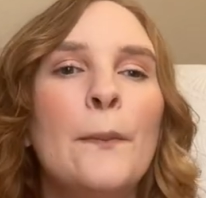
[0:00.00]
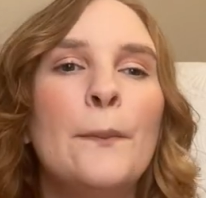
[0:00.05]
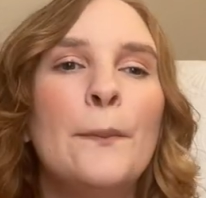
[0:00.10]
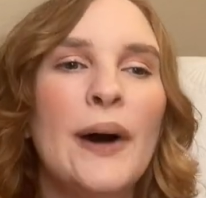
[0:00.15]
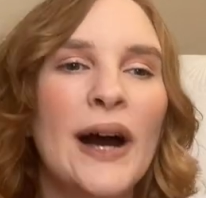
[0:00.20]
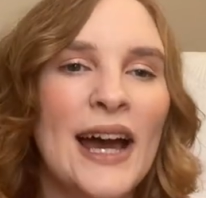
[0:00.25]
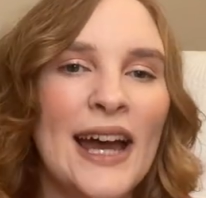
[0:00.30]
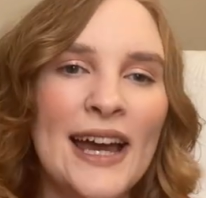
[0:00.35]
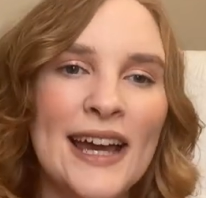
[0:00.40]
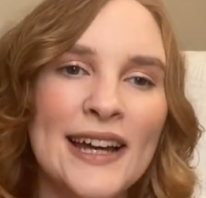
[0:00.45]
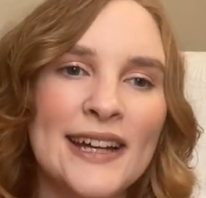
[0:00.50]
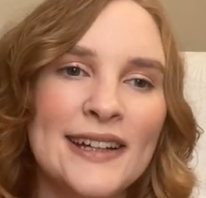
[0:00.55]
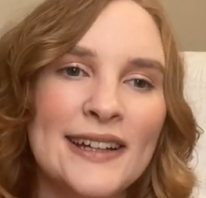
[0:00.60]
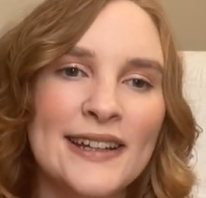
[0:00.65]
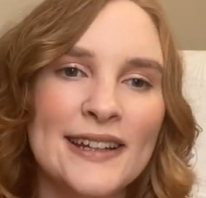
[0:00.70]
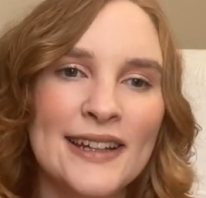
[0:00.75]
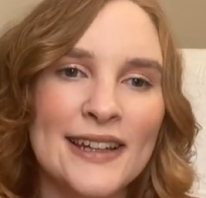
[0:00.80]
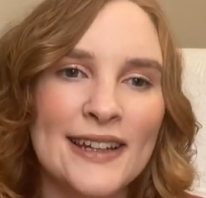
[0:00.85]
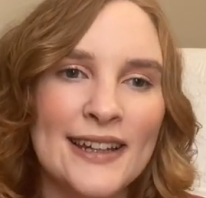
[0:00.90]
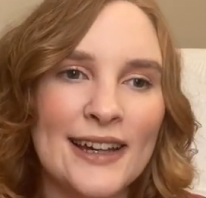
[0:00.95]
But
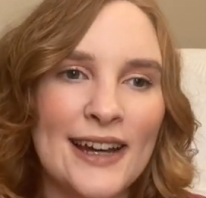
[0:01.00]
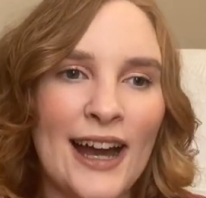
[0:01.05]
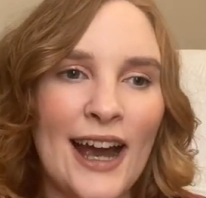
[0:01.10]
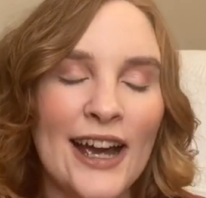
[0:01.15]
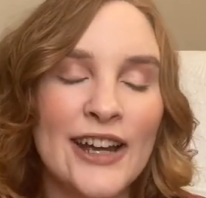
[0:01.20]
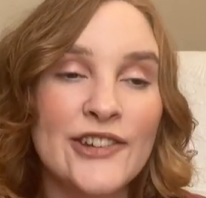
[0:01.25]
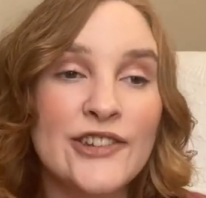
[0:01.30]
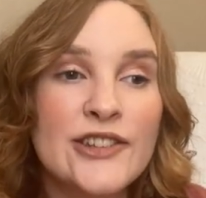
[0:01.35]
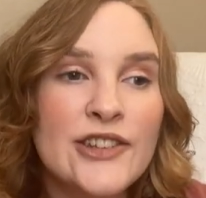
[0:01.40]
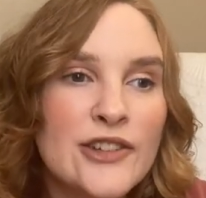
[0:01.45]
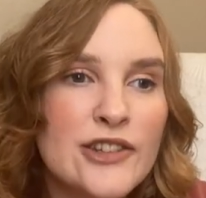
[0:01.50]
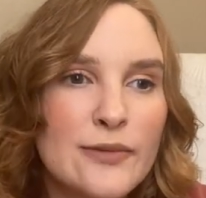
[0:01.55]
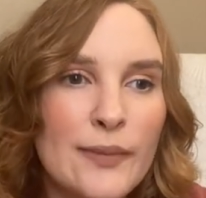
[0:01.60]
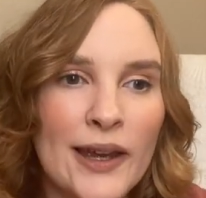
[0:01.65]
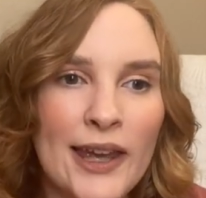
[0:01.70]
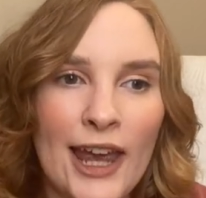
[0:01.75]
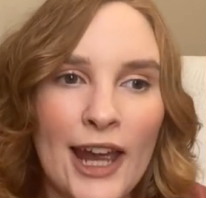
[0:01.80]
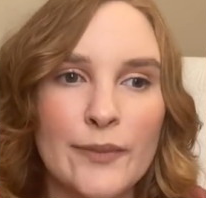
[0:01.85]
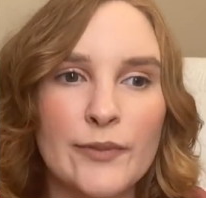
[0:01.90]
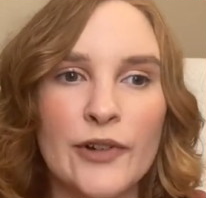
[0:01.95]
I just use my
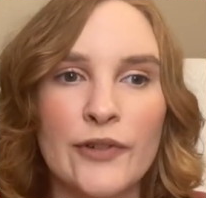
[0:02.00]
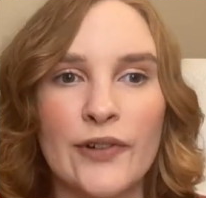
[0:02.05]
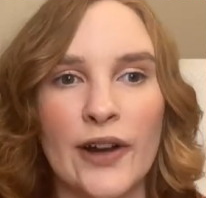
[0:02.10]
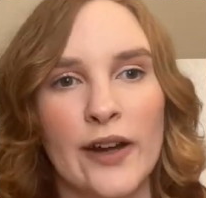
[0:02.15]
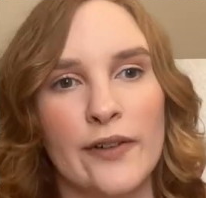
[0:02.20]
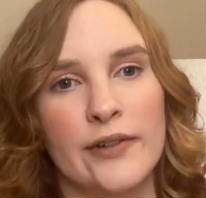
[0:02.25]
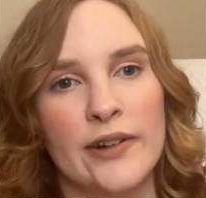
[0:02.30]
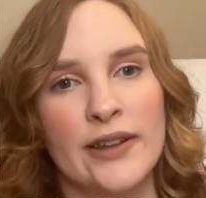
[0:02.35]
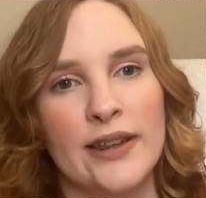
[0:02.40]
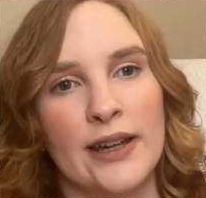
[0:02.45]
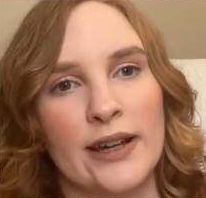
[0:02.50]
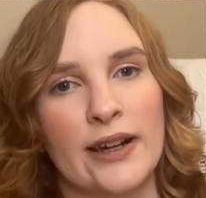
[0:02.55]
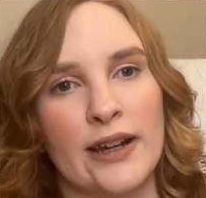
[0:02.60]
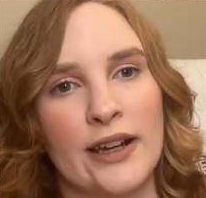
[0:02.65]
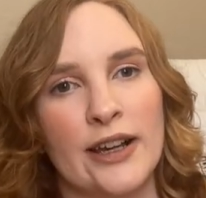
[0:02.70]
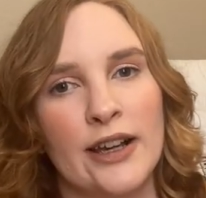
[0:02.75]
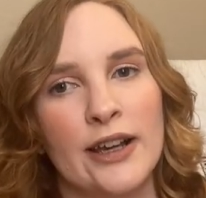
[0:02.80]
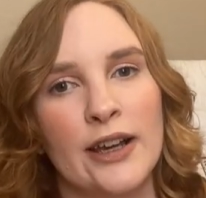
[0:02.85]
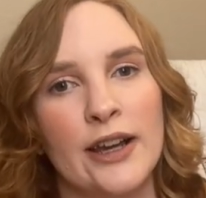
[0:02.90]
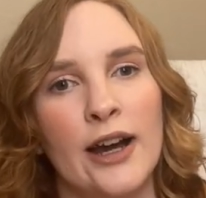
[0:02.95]
camera for everything.